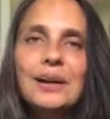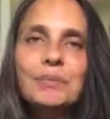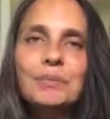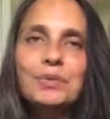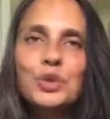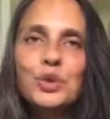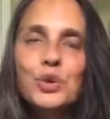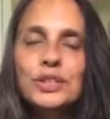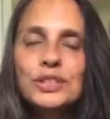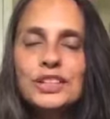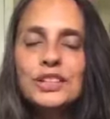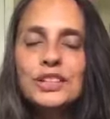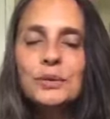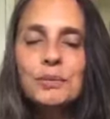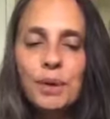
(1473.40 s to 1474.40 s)
George,
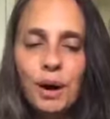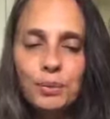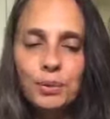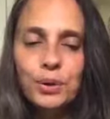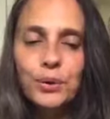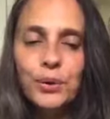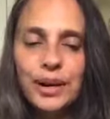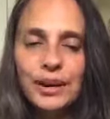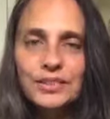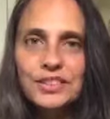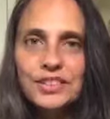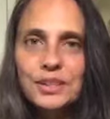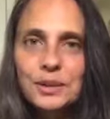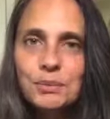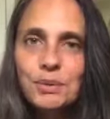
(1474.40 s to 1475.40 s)
Linda, and Barb were going out to
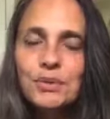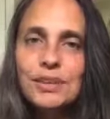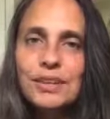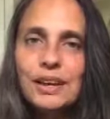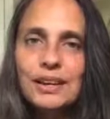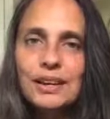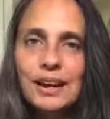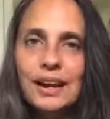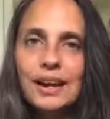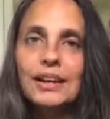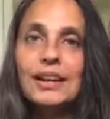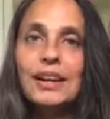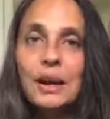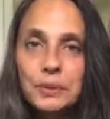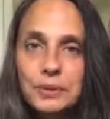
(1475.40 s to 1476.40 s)
see a movie that night,
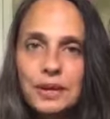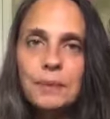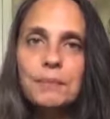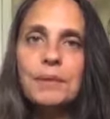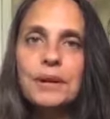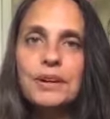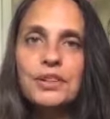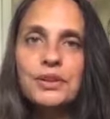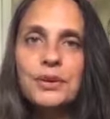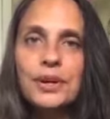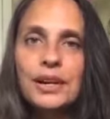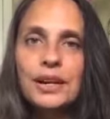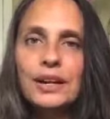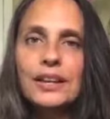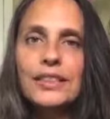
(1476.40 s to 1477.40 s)
and I was up there
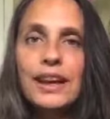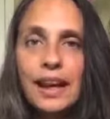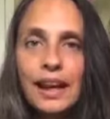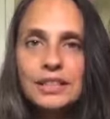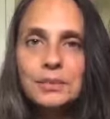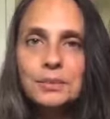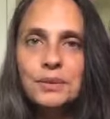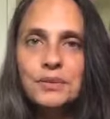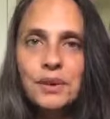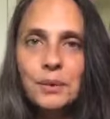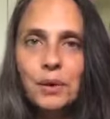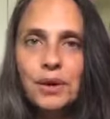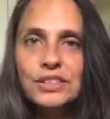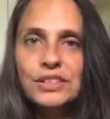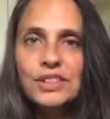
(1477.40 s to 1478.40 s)
doing it, and they asked me if I
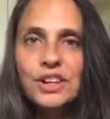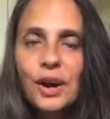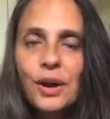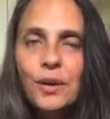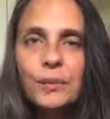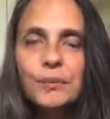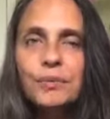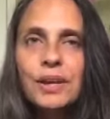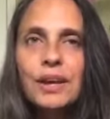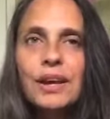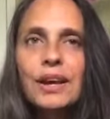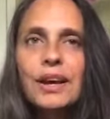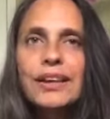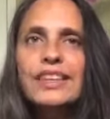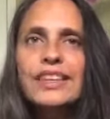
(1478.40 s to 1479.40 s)
wanted to go.
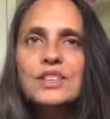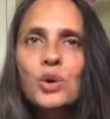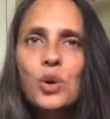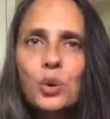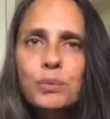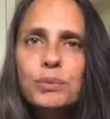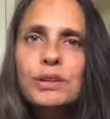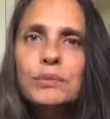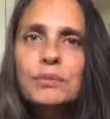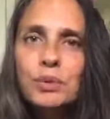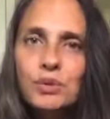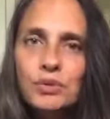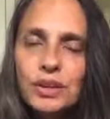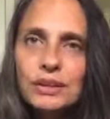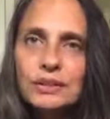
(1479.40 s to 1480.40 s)
And they told me the
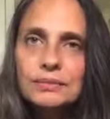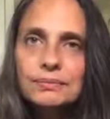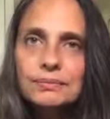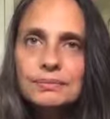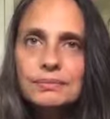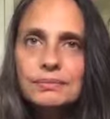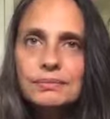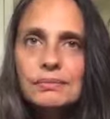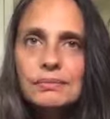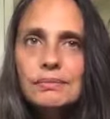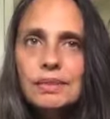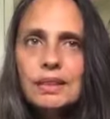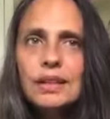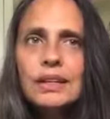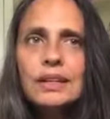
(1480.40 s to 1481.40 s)
movie,
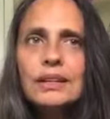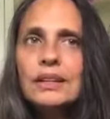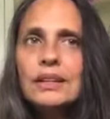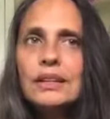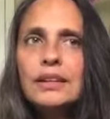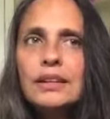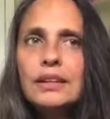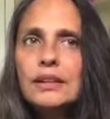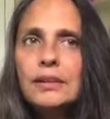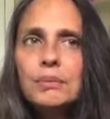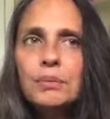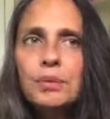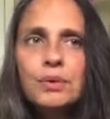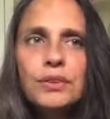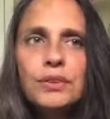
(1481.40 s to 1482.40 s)
and the
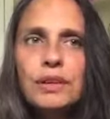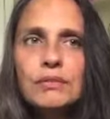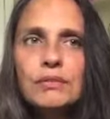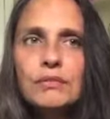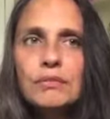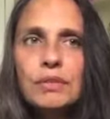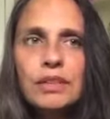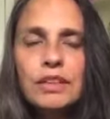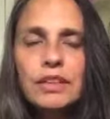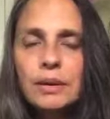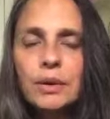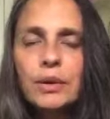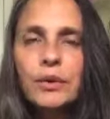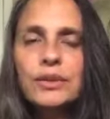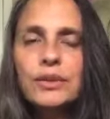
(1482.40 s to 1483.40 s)
movie, that they
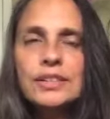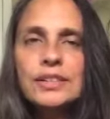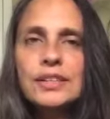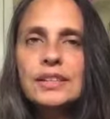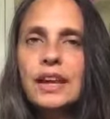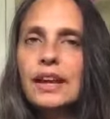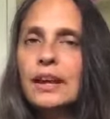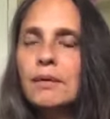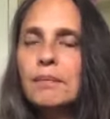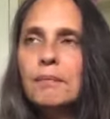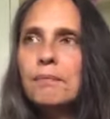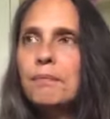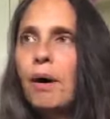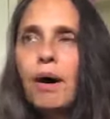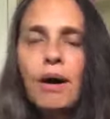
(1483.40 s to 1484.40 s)
were going to see like
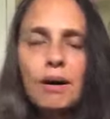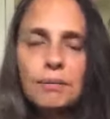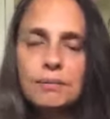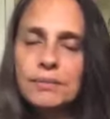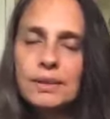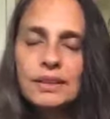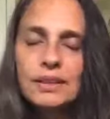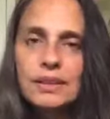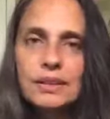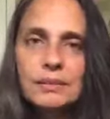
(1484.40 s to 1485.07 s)
bombed in